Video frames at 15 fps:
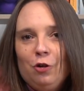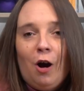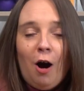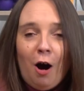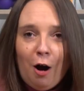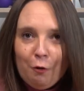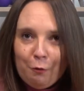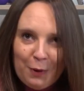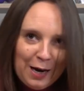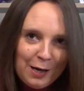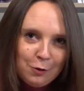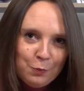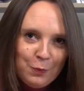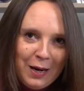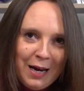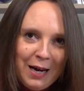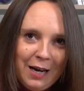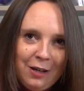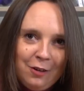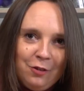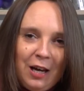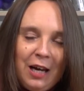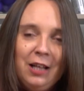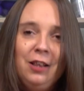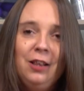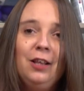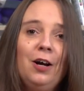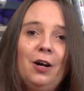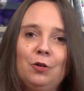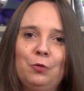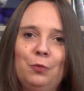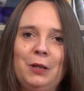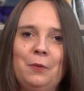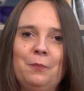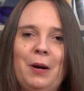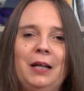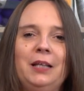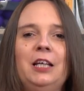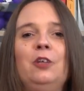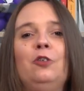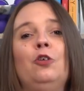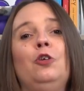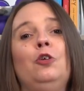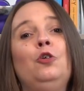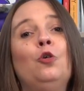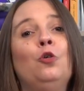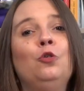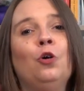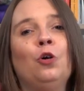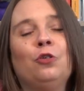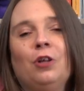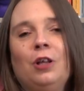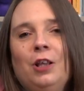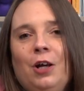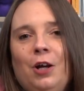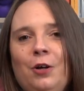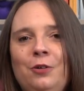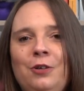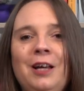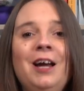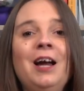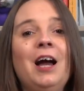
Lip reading: half-packed bags and last-minute panics, you're not alone.